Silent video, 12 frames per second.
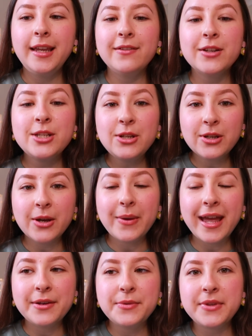if I do go
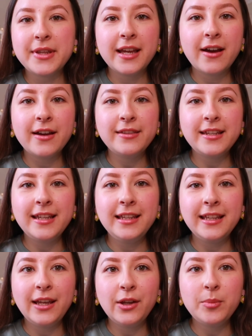ahead with it, I
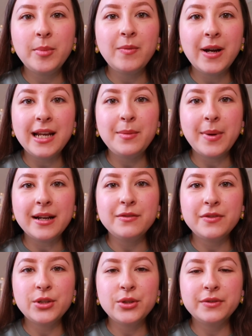think it will be really
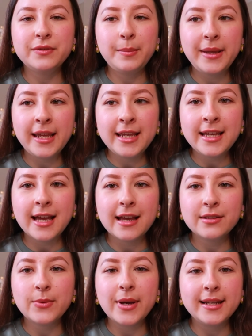beneficial for me
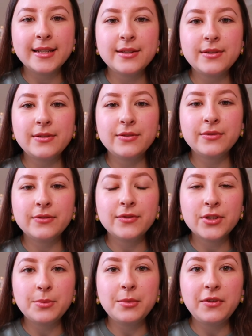as well as for
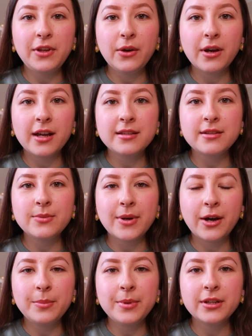some of you guys as
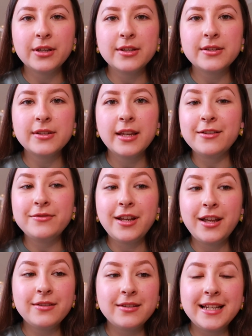well, because I've
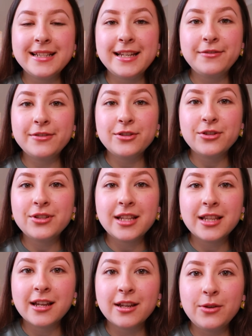learnt things even just
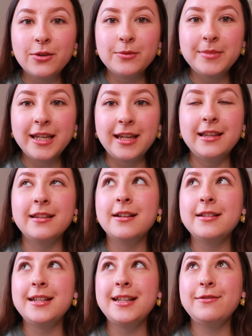in that Google meeting that I
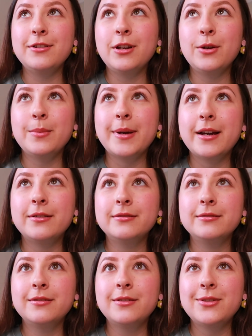didn't even know about.
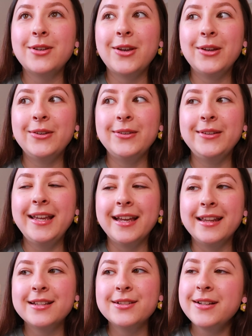So yeah,
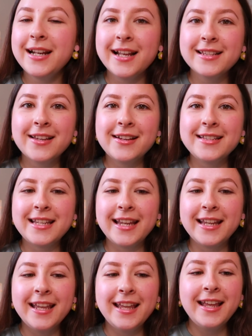that's really
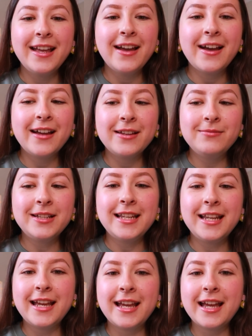exciting. I'm
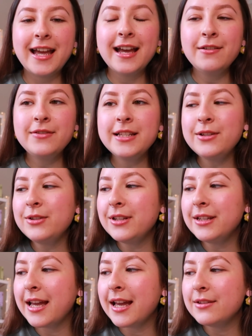gonna have a little
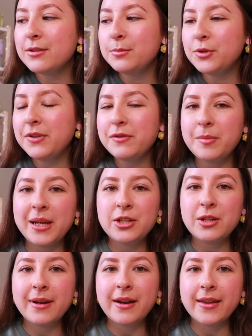look at some more
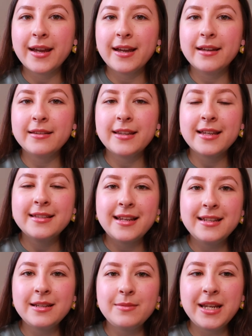information about that. They're
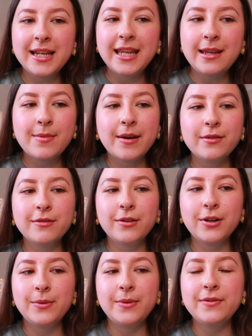sending me an email
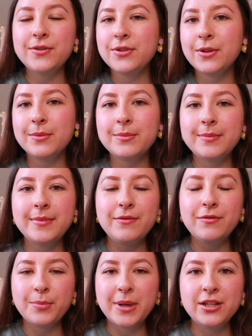through with some
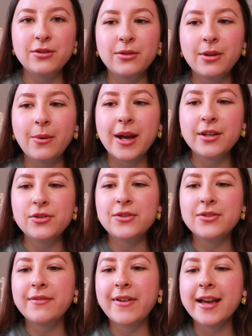information on the
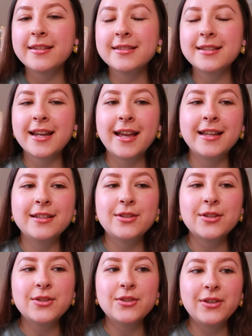questions I've asked
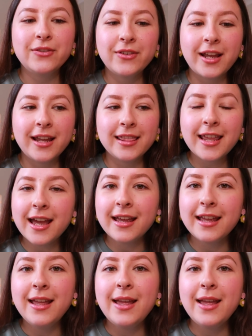and stuff like that.